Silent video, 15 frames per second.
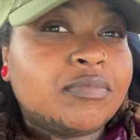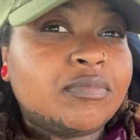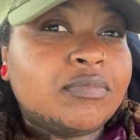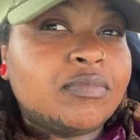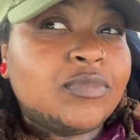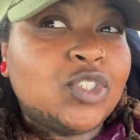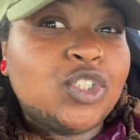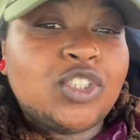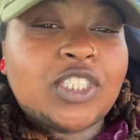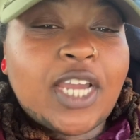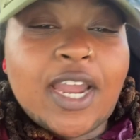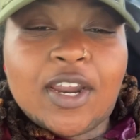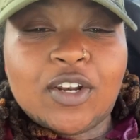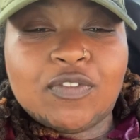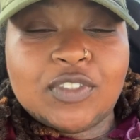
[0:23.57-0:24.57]
you're
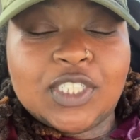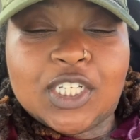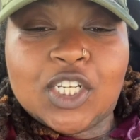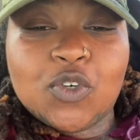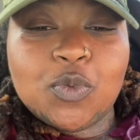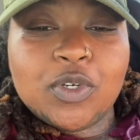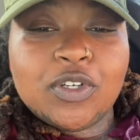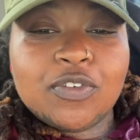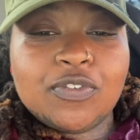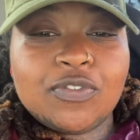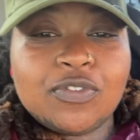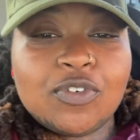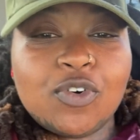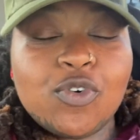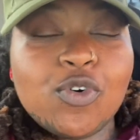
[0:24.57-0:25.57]
tired of dealing with,
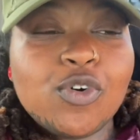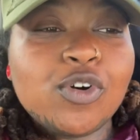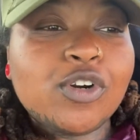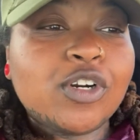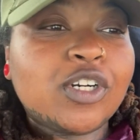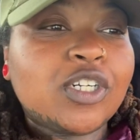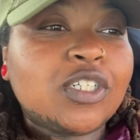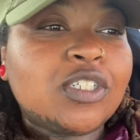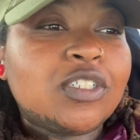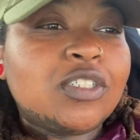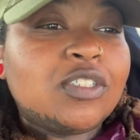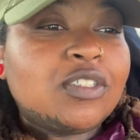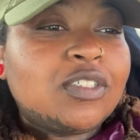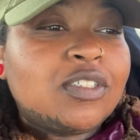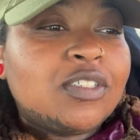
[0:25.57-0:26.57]
or
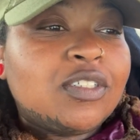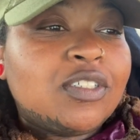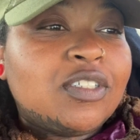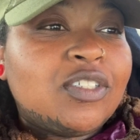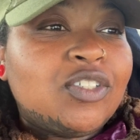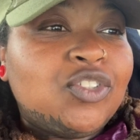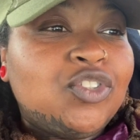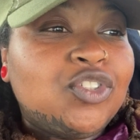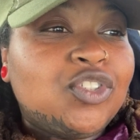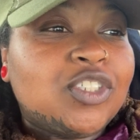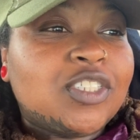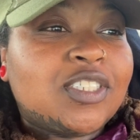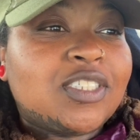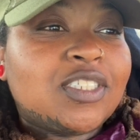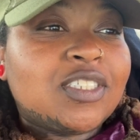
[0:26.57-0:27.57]
you
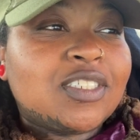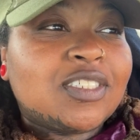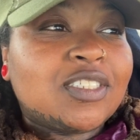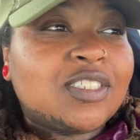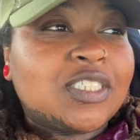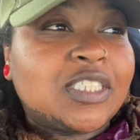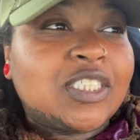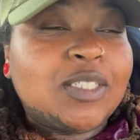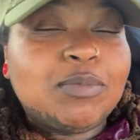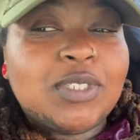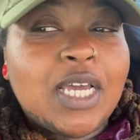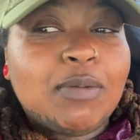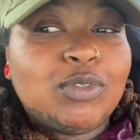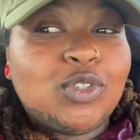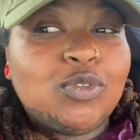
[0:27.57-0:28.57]
just
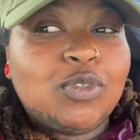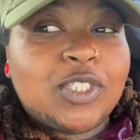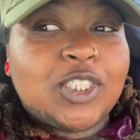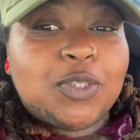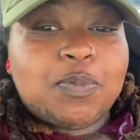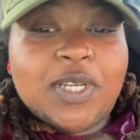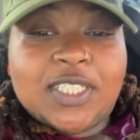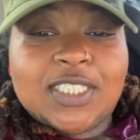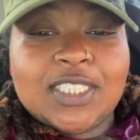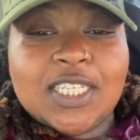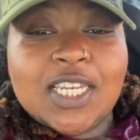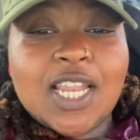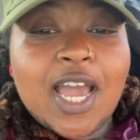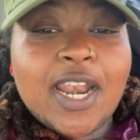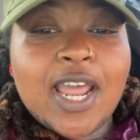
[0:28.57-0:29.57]
sometimes you expect it to
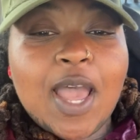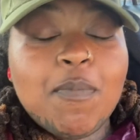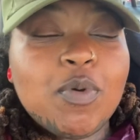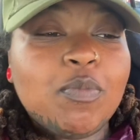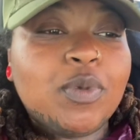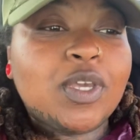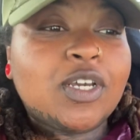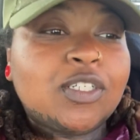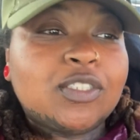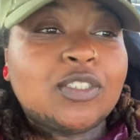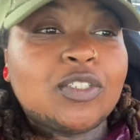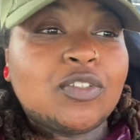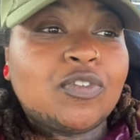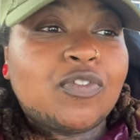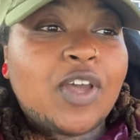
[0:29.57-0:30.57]
not happen because
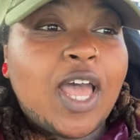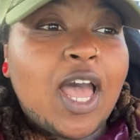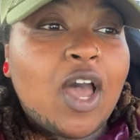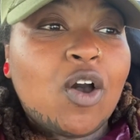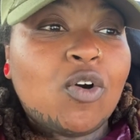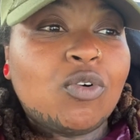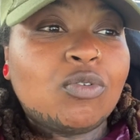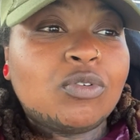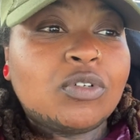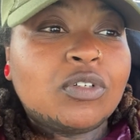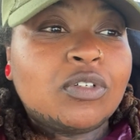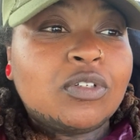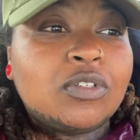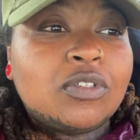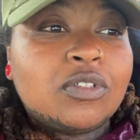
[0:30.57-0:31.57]
of how
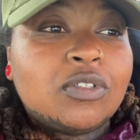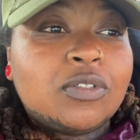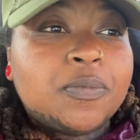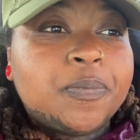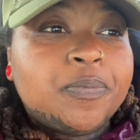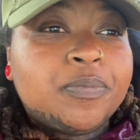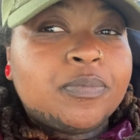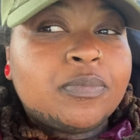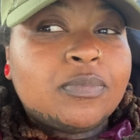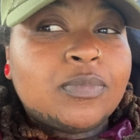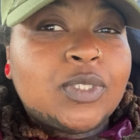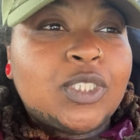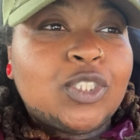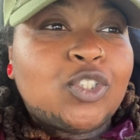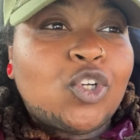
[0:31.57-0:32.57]

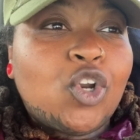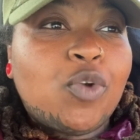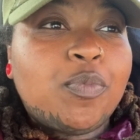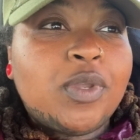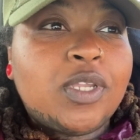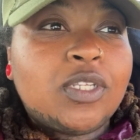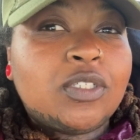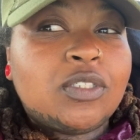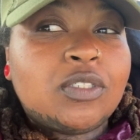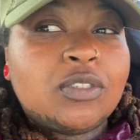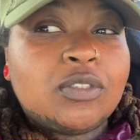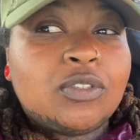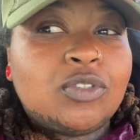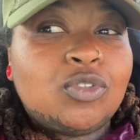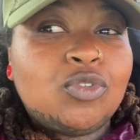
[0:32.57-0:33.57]
determined
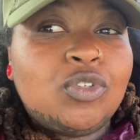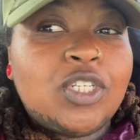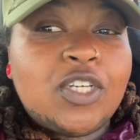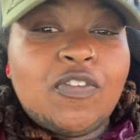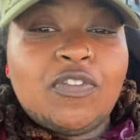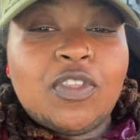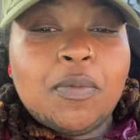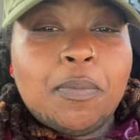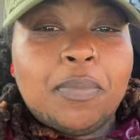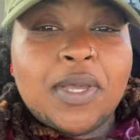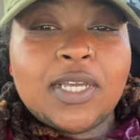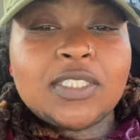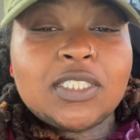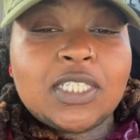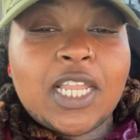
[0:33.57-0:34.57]
to live the
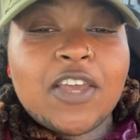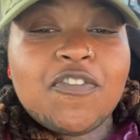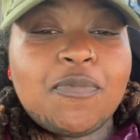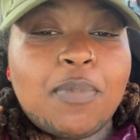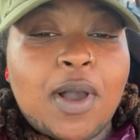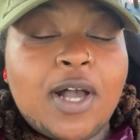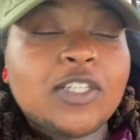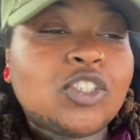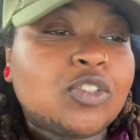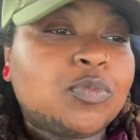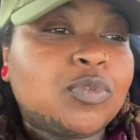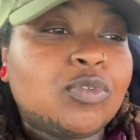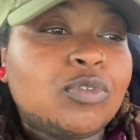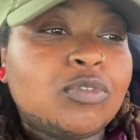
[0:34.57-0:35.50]
best life possible